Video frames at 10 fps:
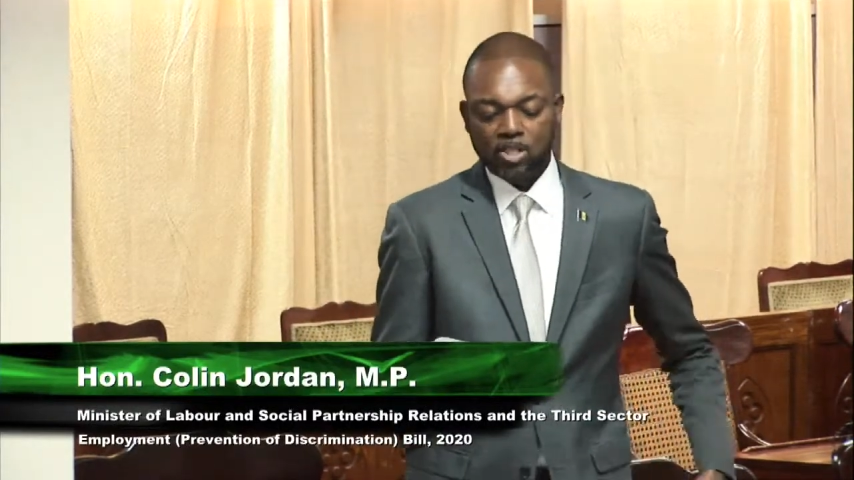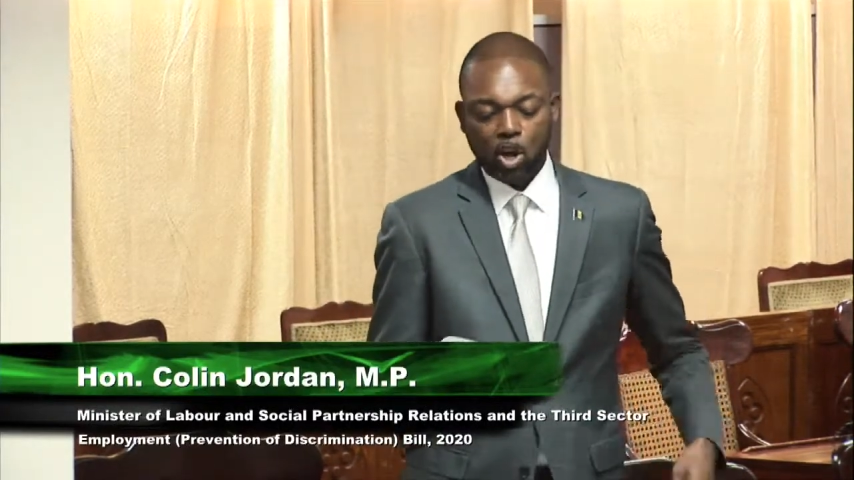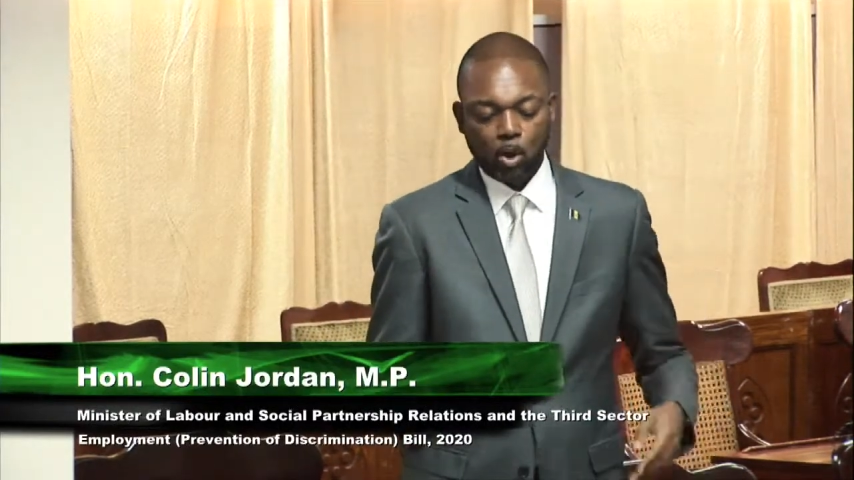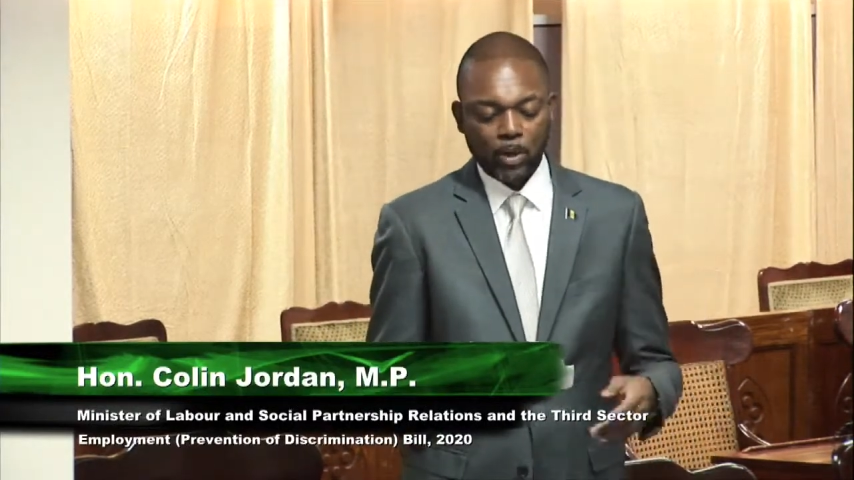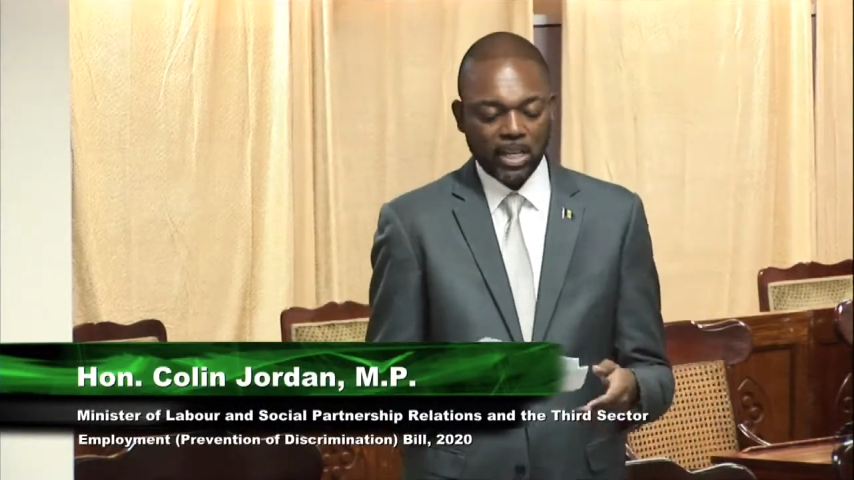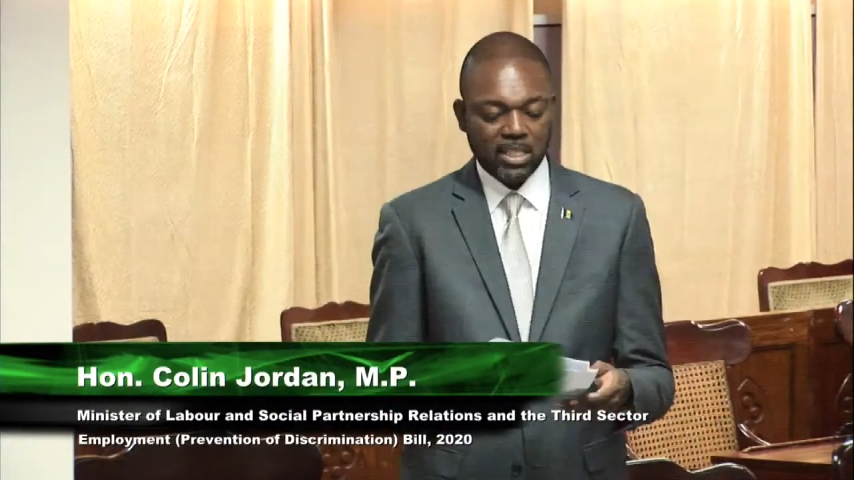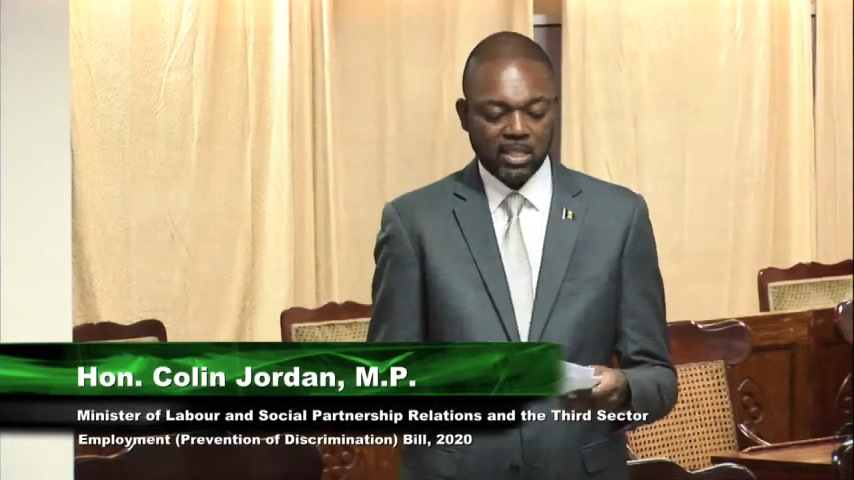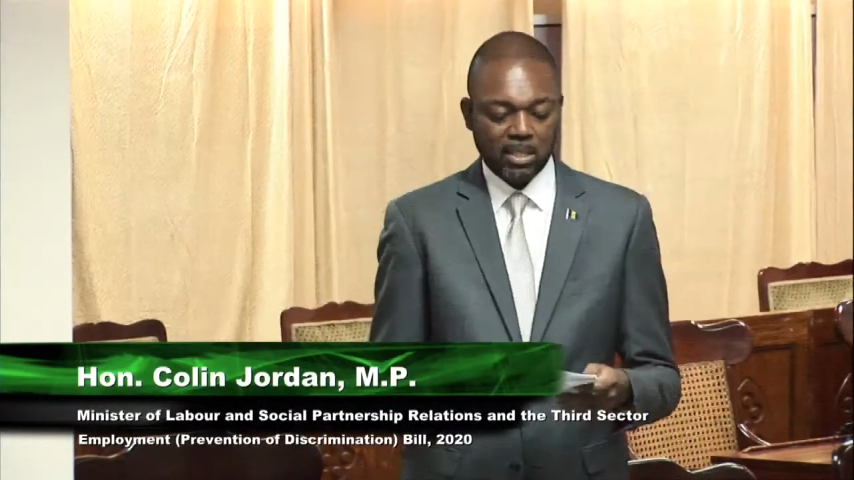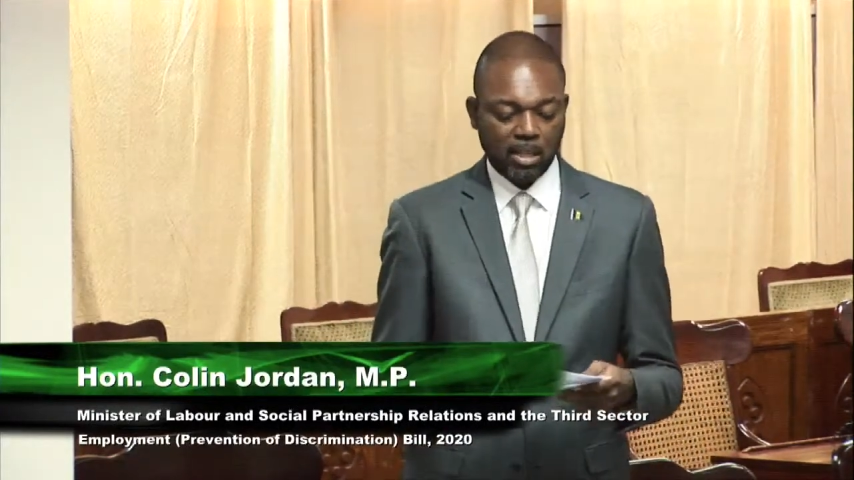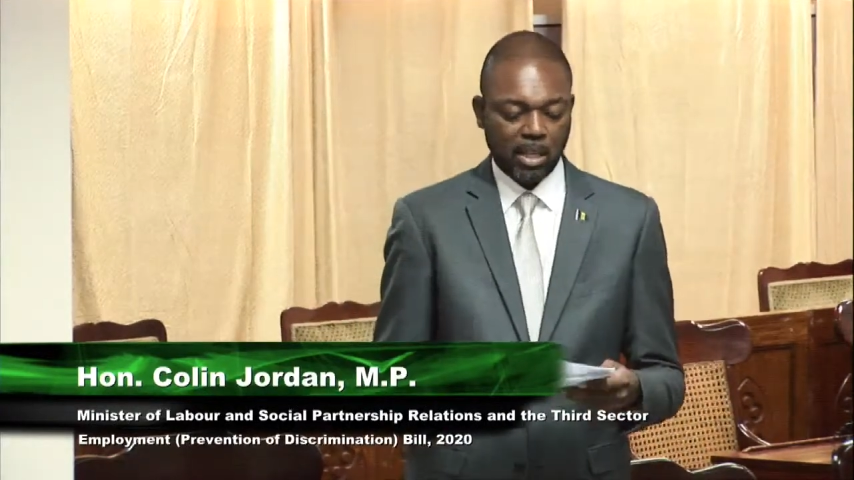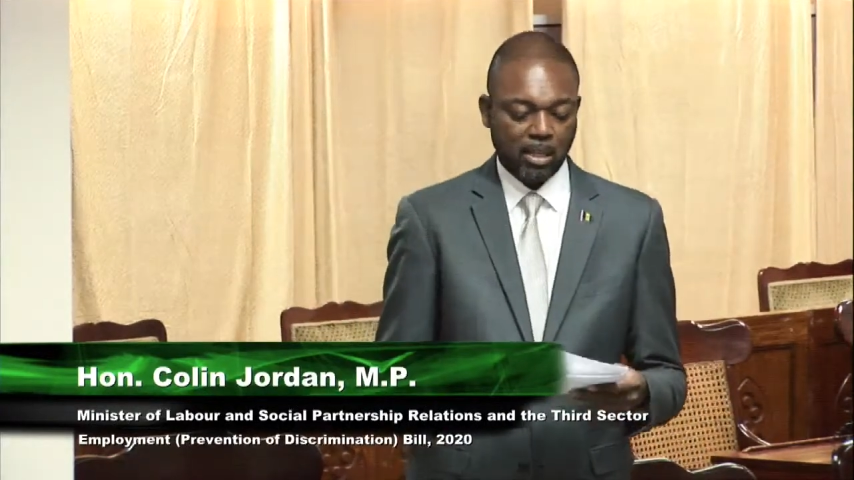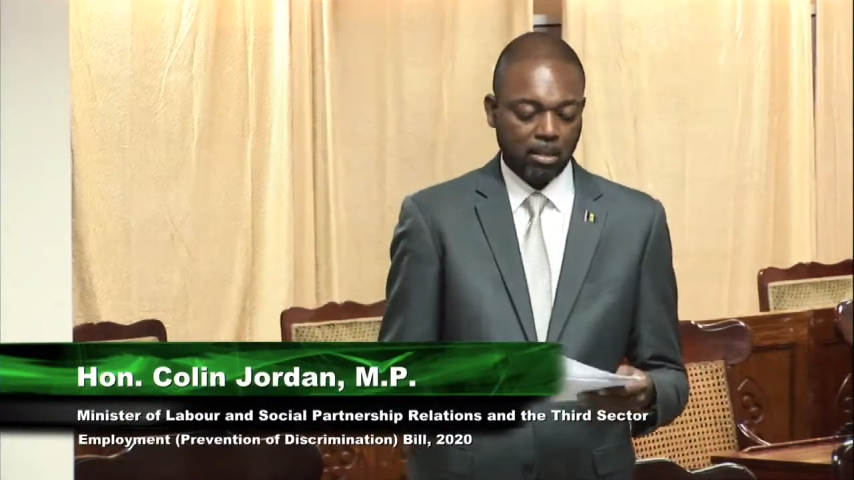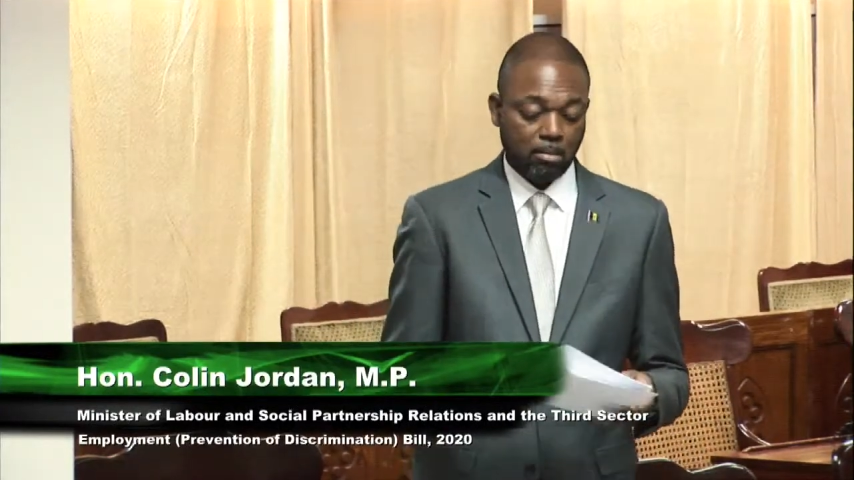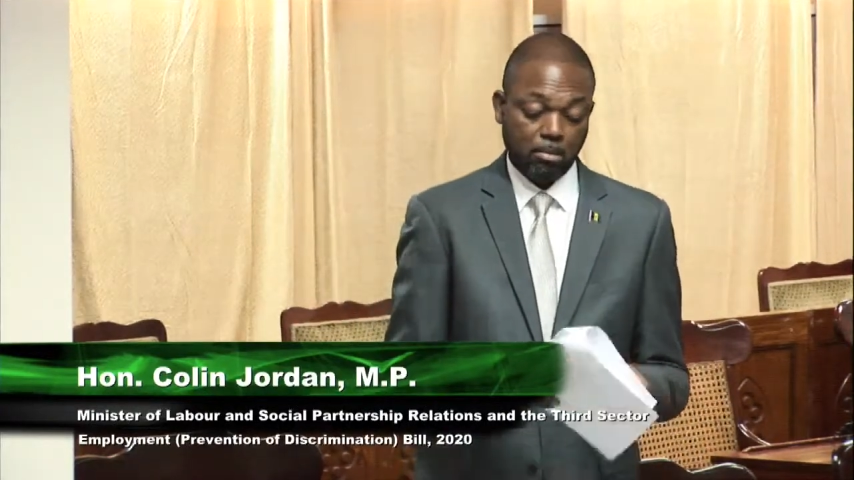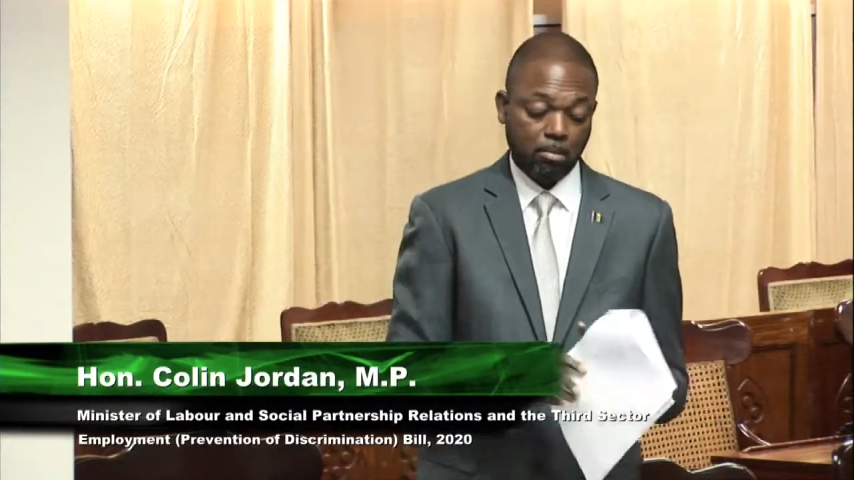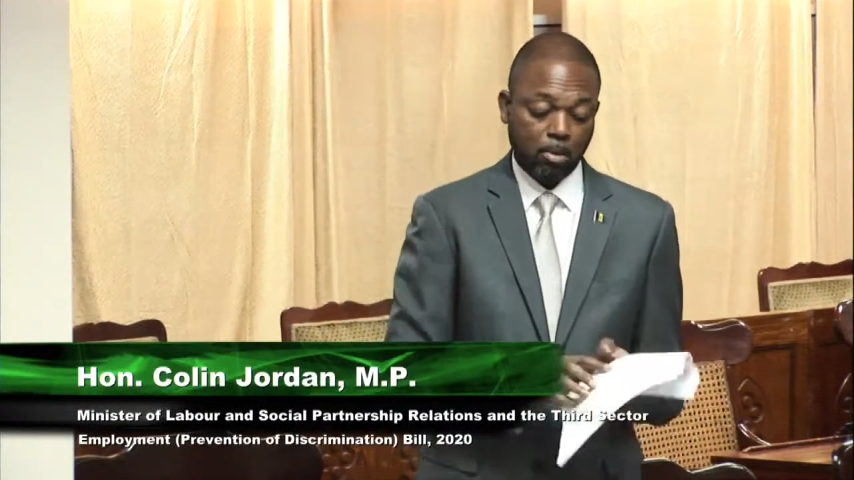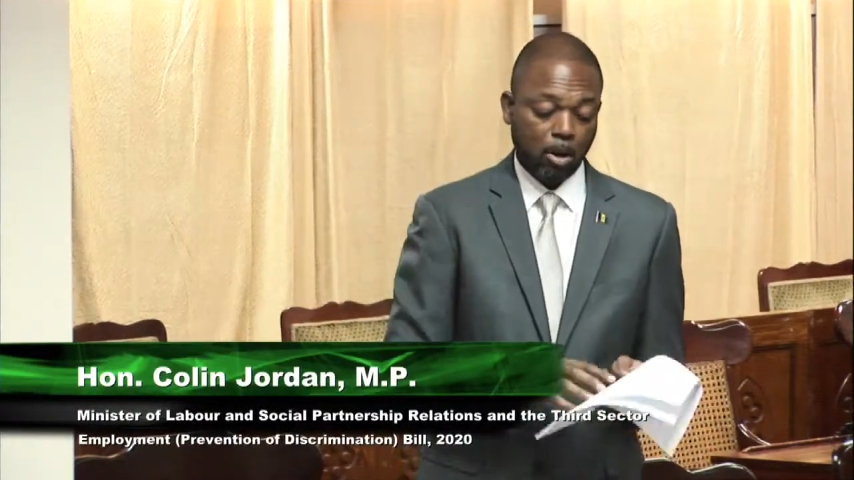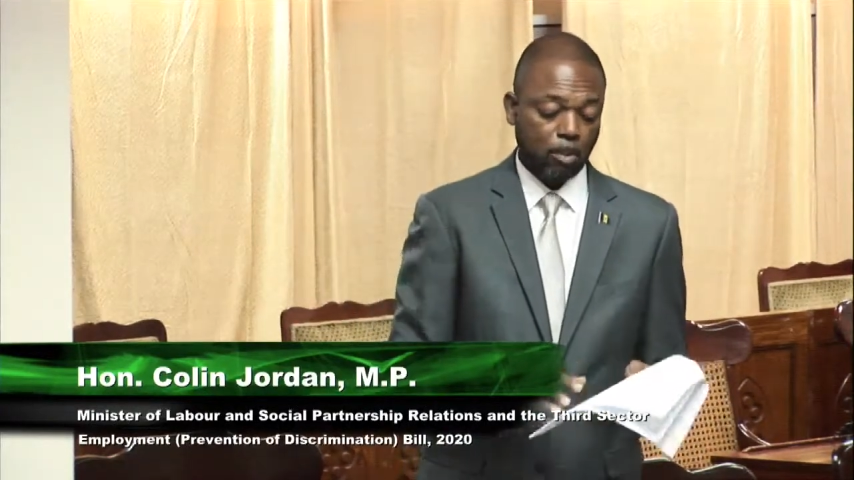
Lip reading: always, in all